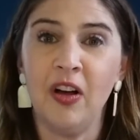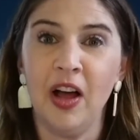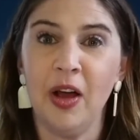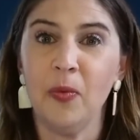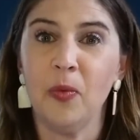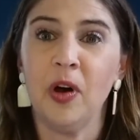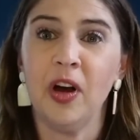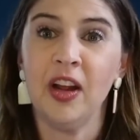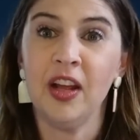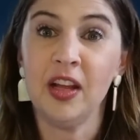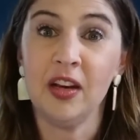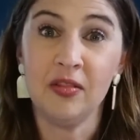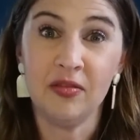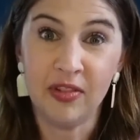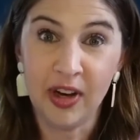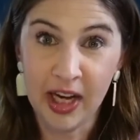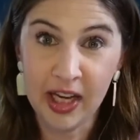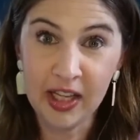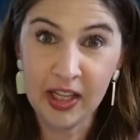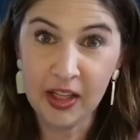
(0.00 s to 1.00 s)
I want to
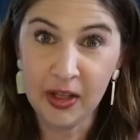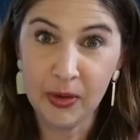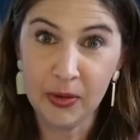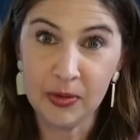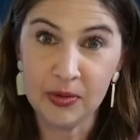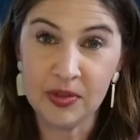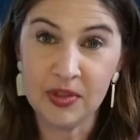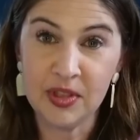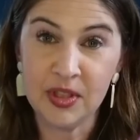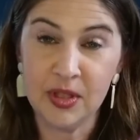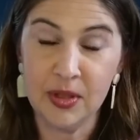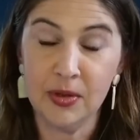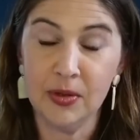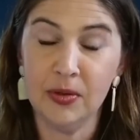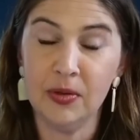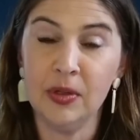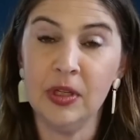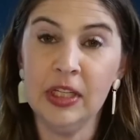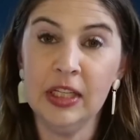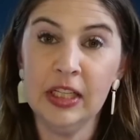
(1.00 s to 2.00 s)
invite you
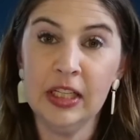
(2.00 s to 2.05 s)
to,